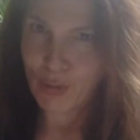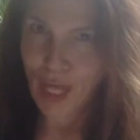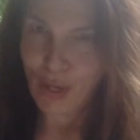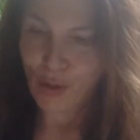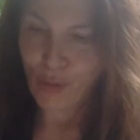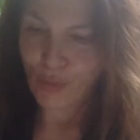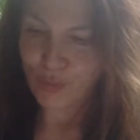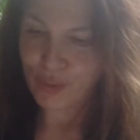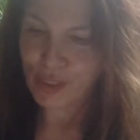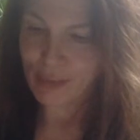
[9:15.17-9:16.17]
that
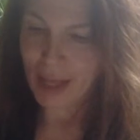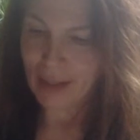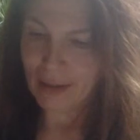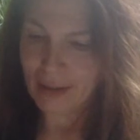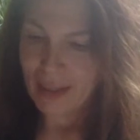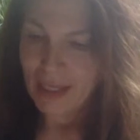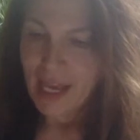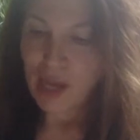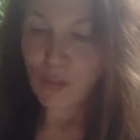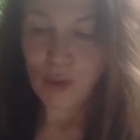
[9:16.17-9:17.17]
awful smell,
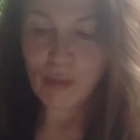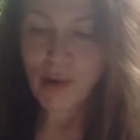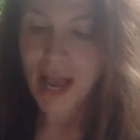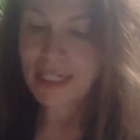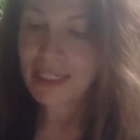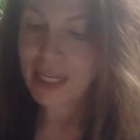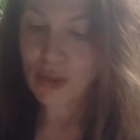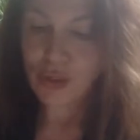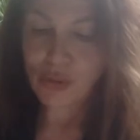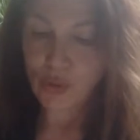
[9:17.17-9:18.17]
and Wilbur had to tell
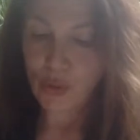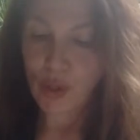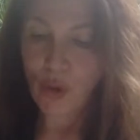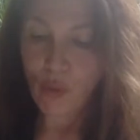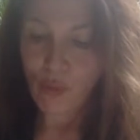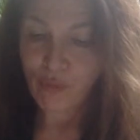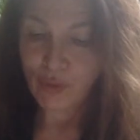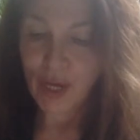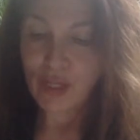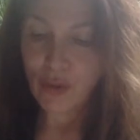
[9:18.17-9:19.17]
the story over
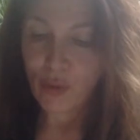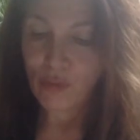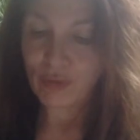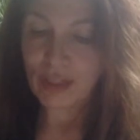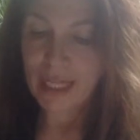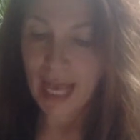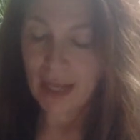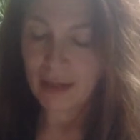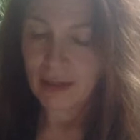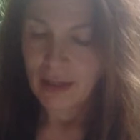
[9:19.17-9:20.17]
and over
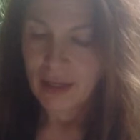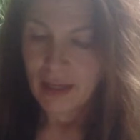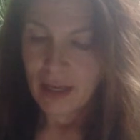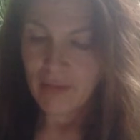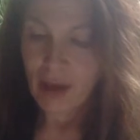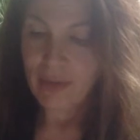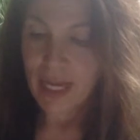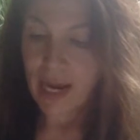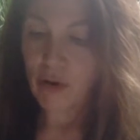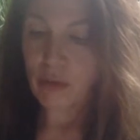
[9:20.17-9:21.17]
again, of how
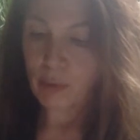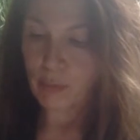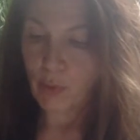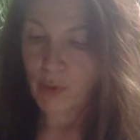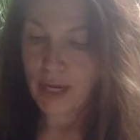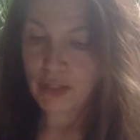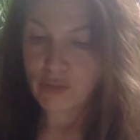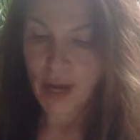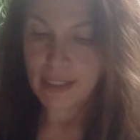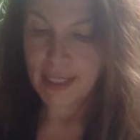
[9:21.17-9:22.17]
the arable boy had
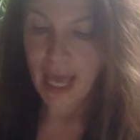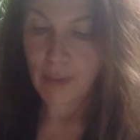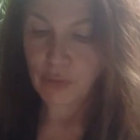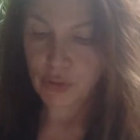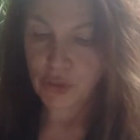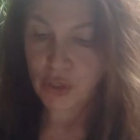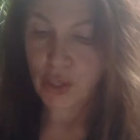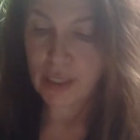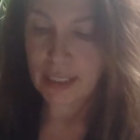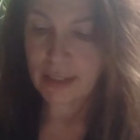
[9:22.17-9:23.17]
tried to capture
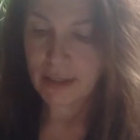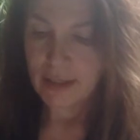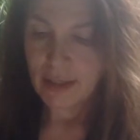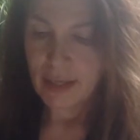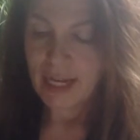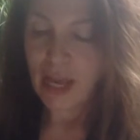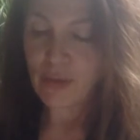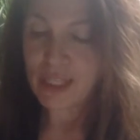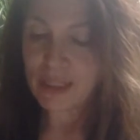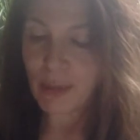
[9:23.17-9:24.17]
Charlotte, and how
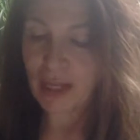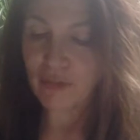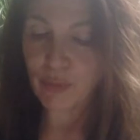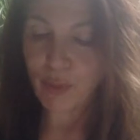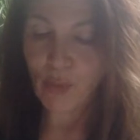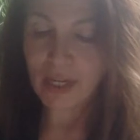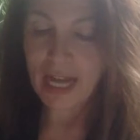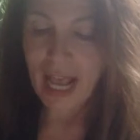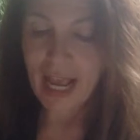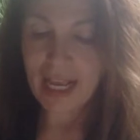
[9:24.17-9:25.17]
the smell of the broken
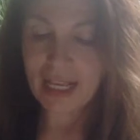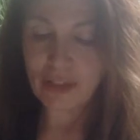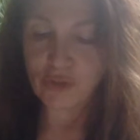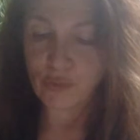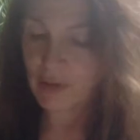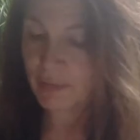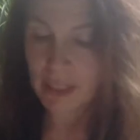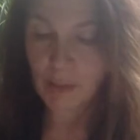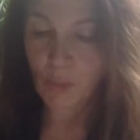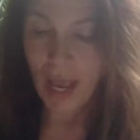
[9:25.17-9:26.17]
egg had driven
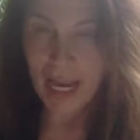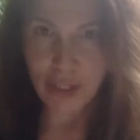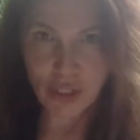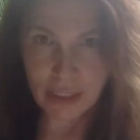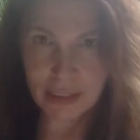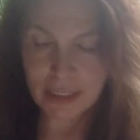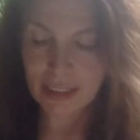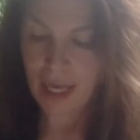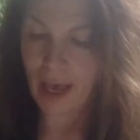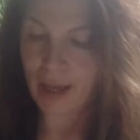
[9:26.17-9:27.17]
him away just in
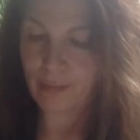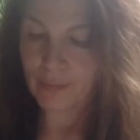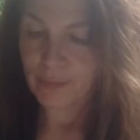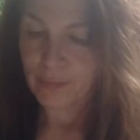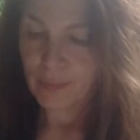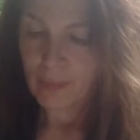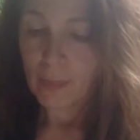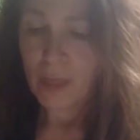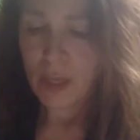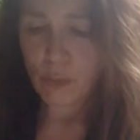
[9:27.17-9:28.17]
time.
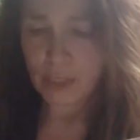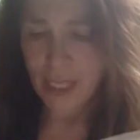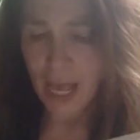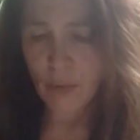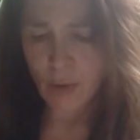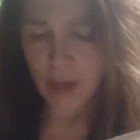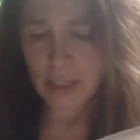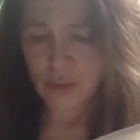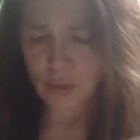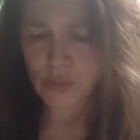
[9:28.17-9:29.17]
"It was that
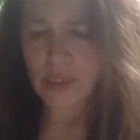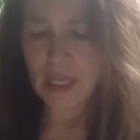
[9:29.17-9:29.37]
rotten goose